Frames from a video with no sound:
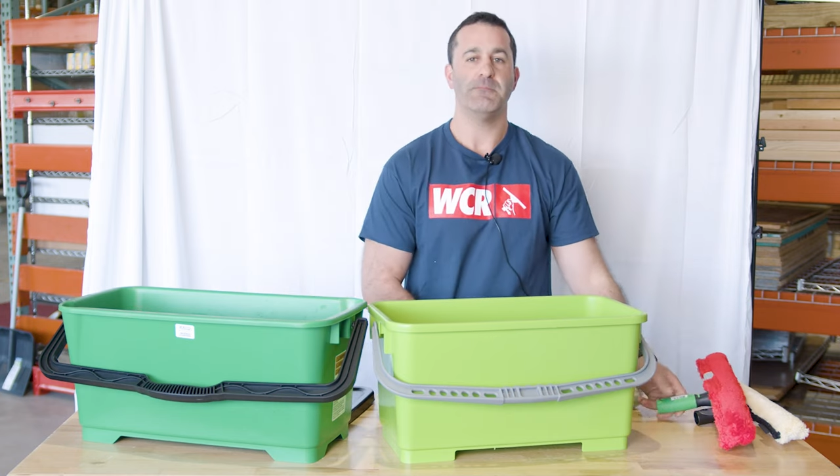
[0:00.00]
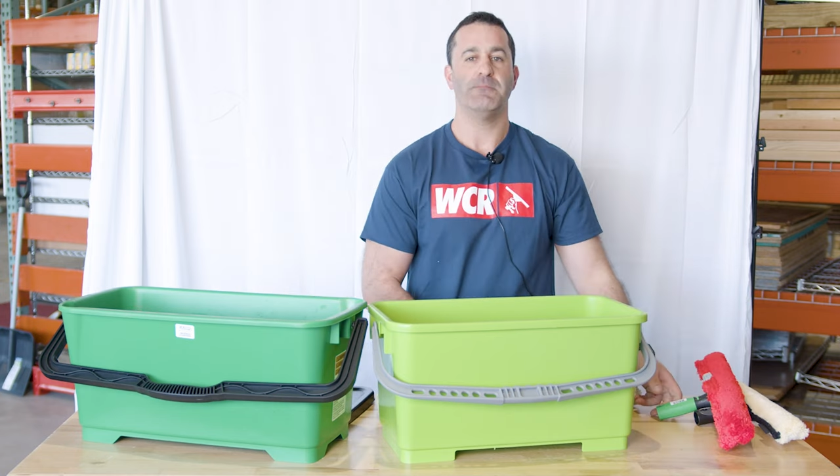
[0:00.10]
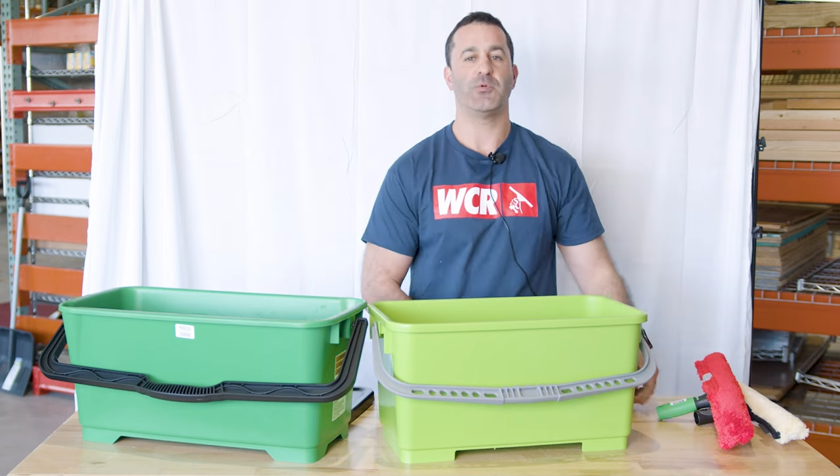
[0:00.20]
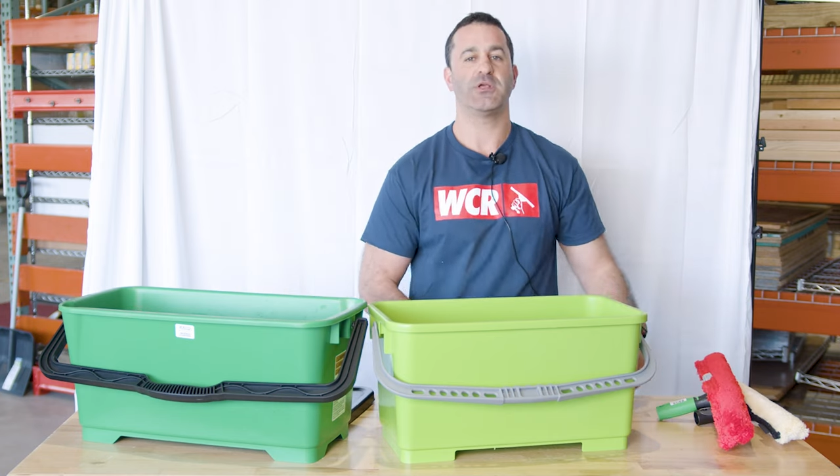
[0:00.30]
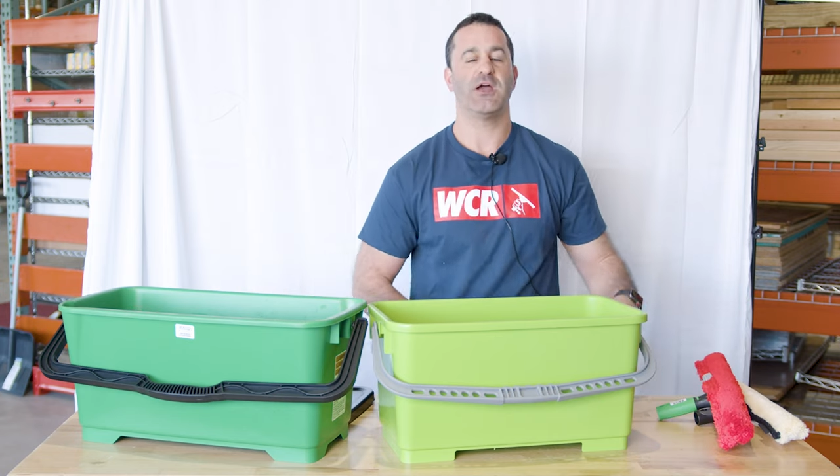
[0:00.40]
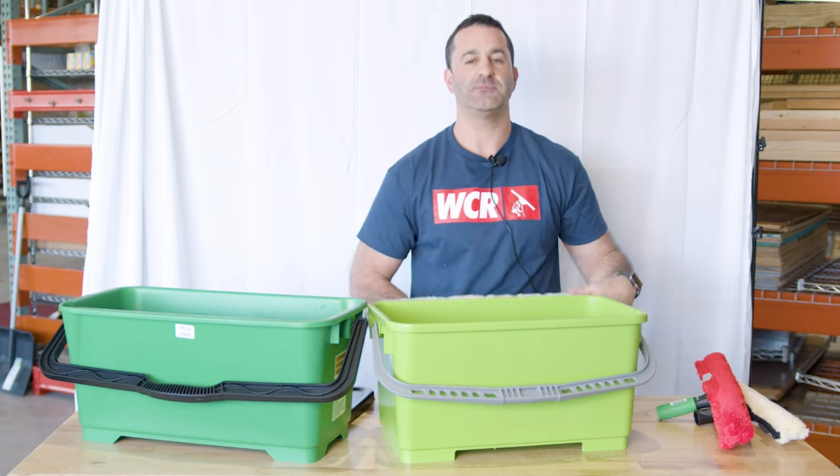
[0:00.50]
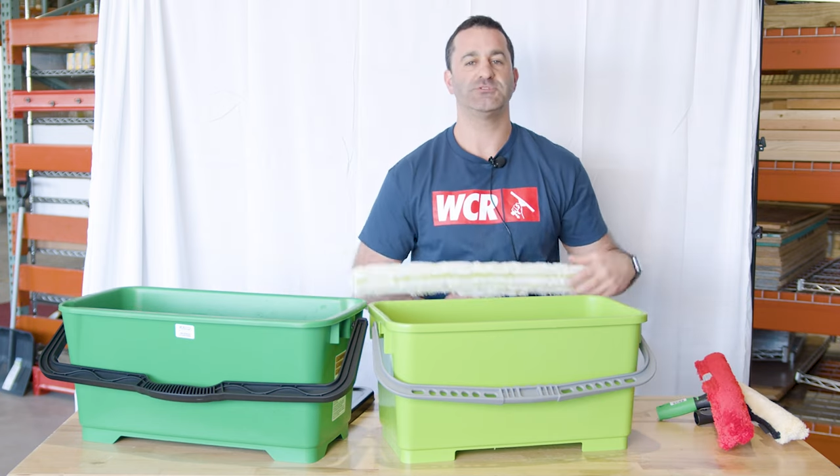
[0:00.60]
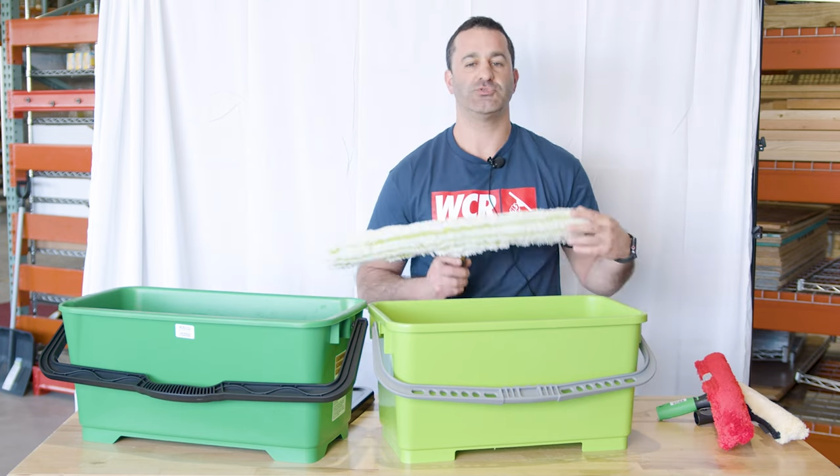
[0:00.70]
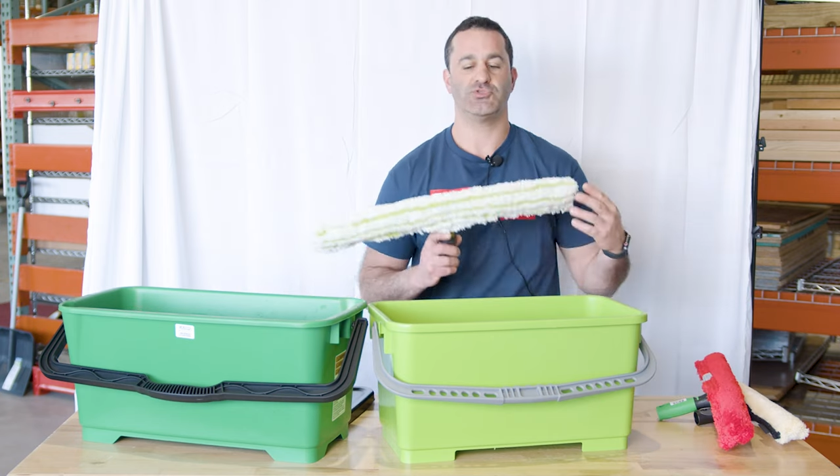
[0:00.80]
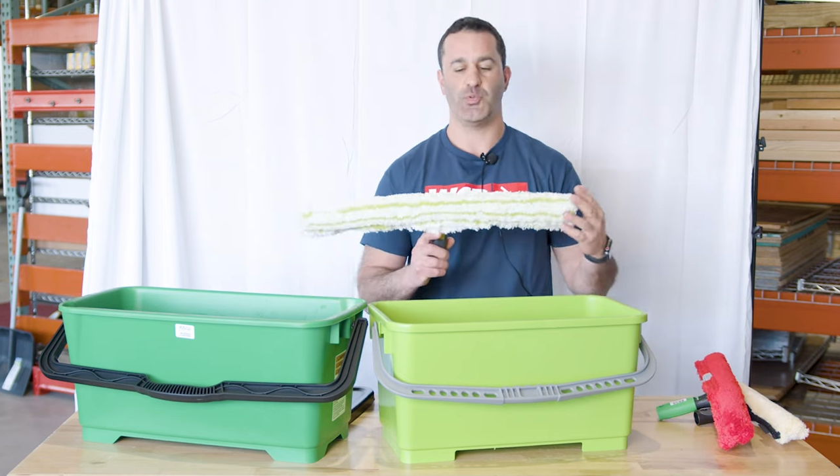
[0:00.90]
But when it comes
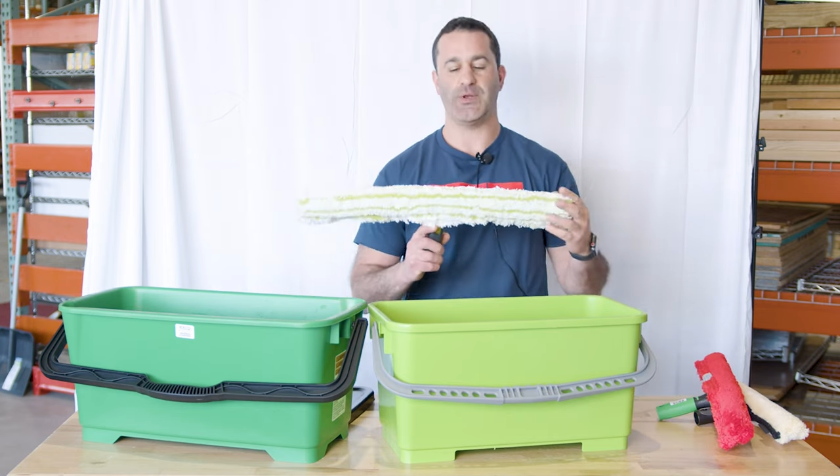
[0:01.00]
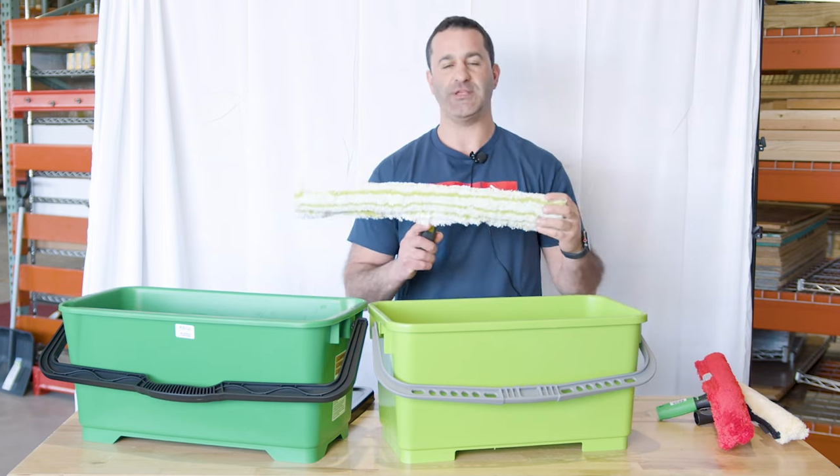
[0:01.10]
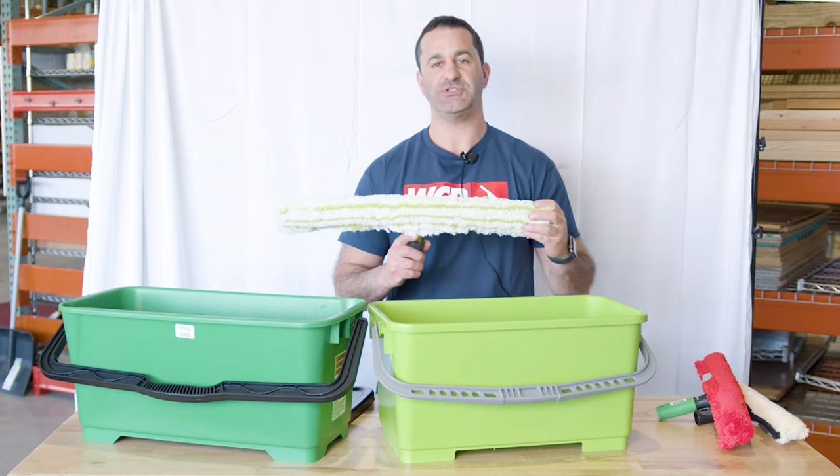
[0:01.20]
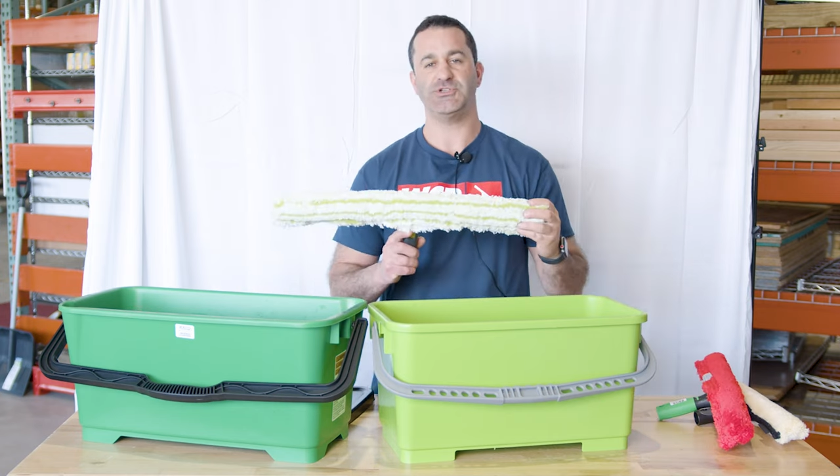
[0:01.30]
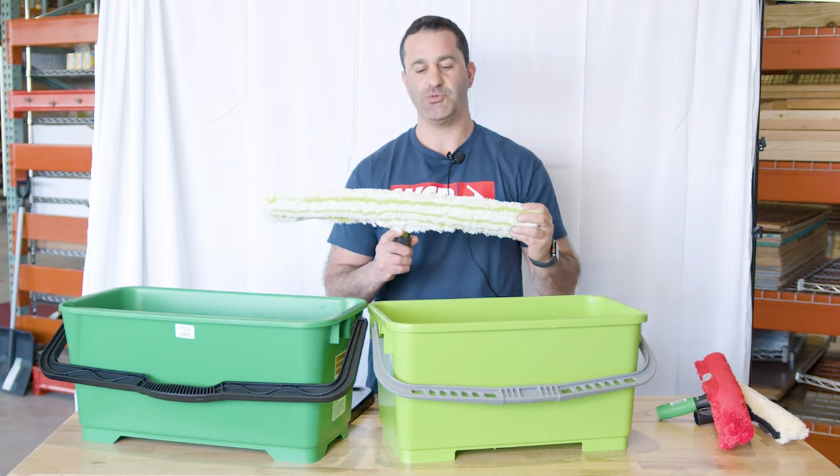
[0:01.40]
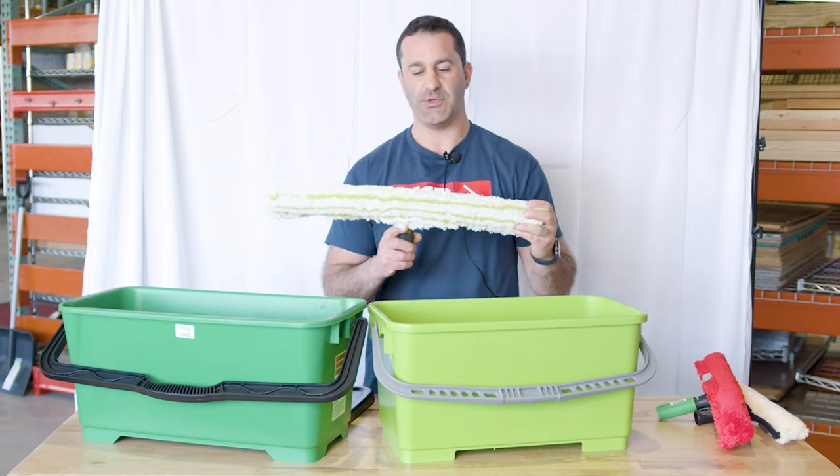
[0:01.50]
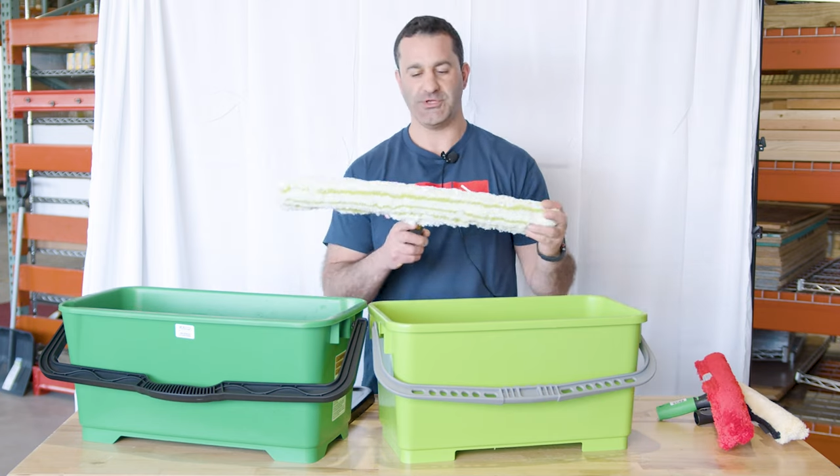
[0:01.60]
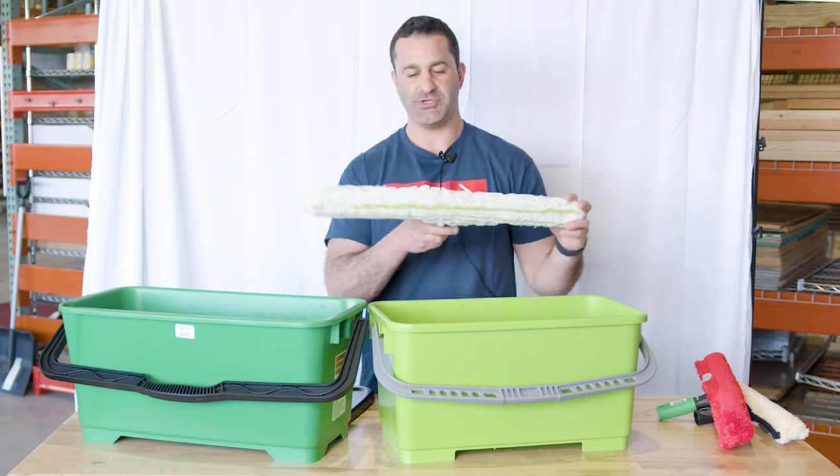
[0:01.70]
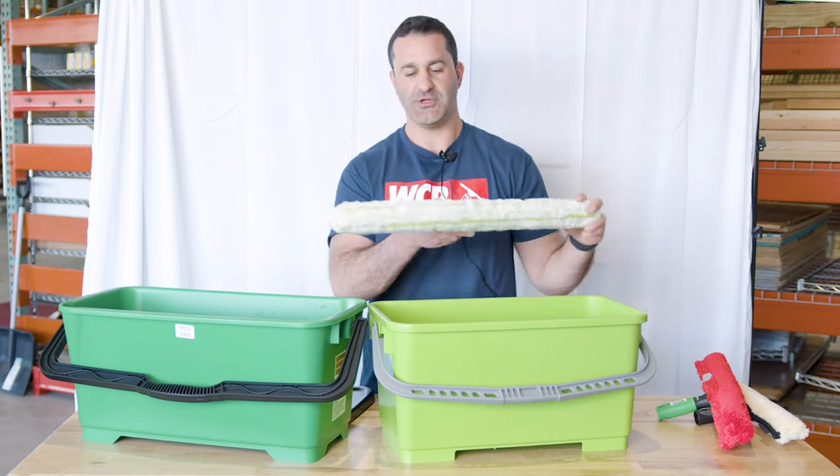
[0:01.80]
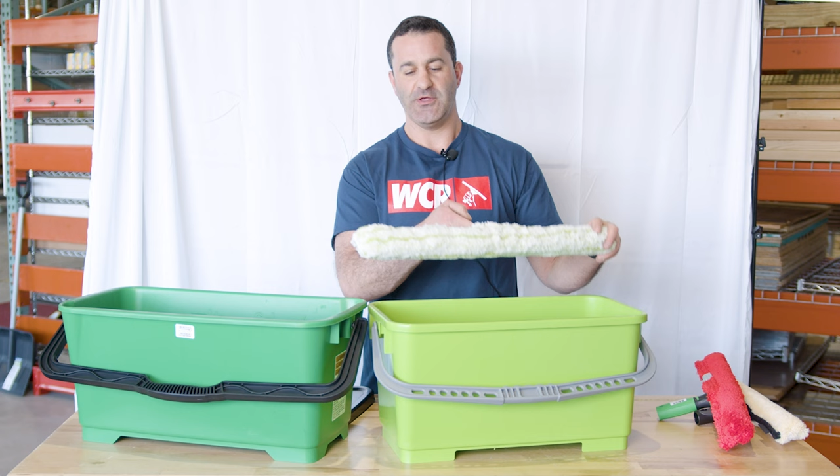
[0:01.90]
to a twenty-two
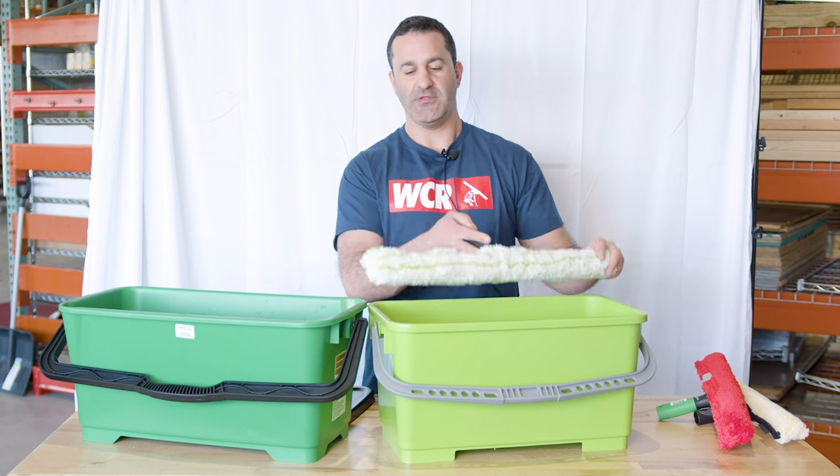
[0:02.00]
inch,